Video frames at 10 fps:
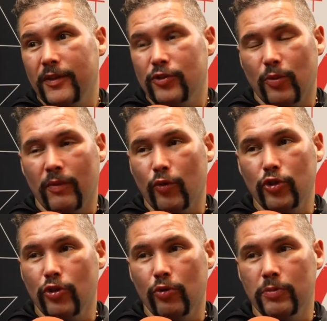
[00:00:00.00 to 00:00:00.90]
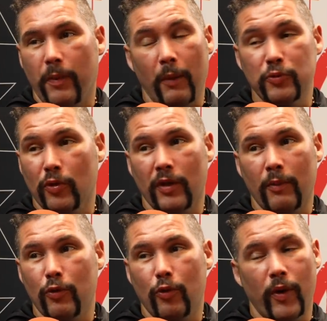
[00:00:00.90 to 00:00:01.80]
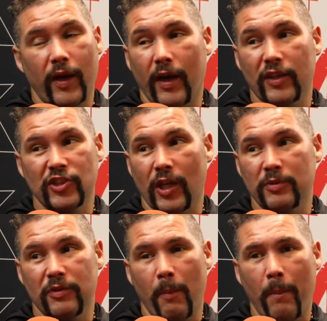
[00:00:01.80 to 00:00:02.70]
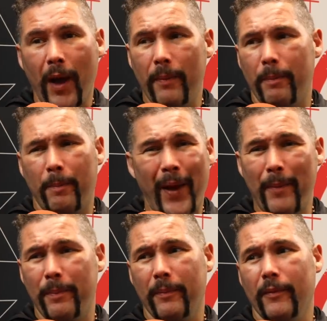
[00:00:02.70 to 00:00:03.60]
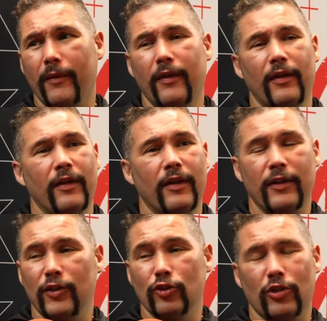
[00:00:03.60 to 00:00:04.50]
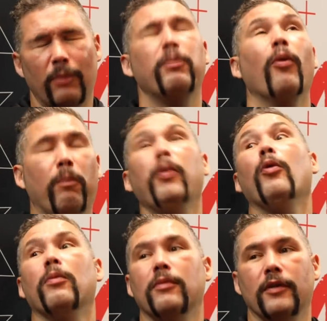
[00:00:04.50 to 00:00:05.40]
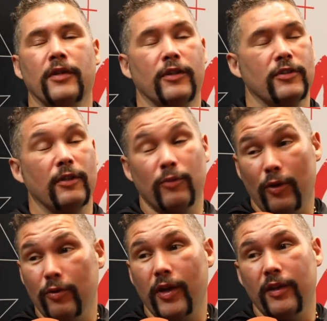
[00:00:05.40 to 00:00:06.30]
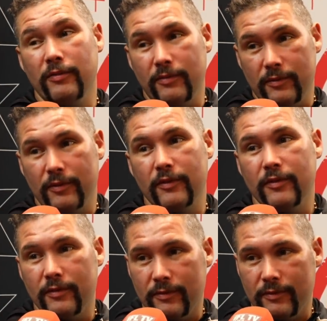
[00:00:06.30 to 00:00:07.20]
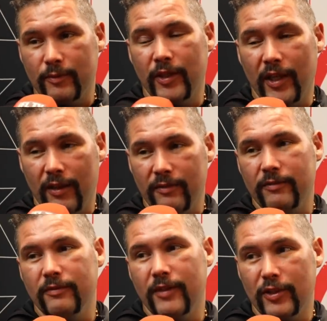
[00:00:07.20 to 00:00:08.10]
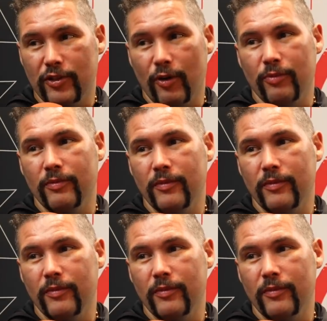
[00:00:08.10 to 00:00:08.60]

So when Roy Jones pops one of them quick ass jabs, and pop pop, and you're just like boom boom, and then says, well, okay, we're here. Let's go.